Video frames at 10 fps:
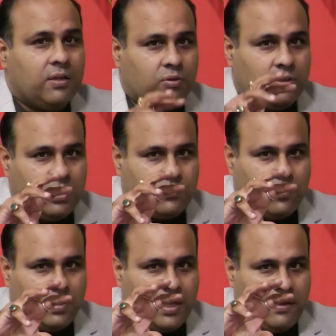So this
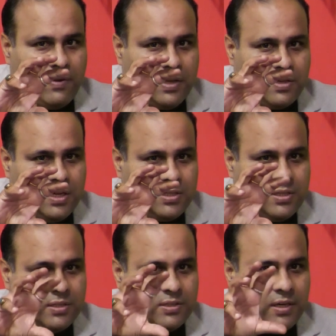would give a
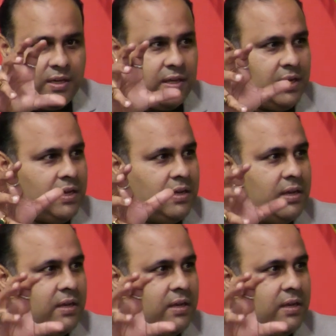360-degree